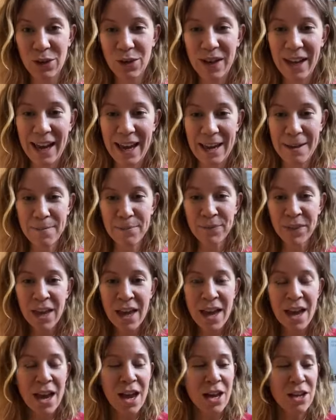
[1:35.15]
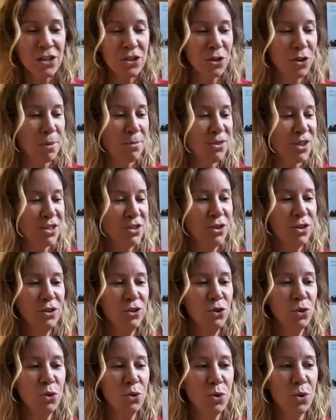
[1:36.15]
okay? So I'm just
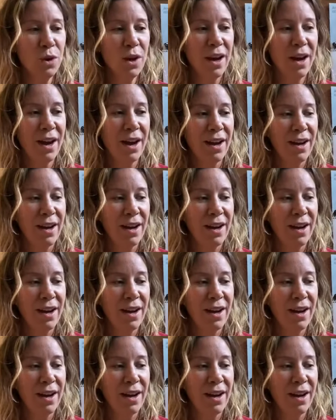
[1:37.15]
going to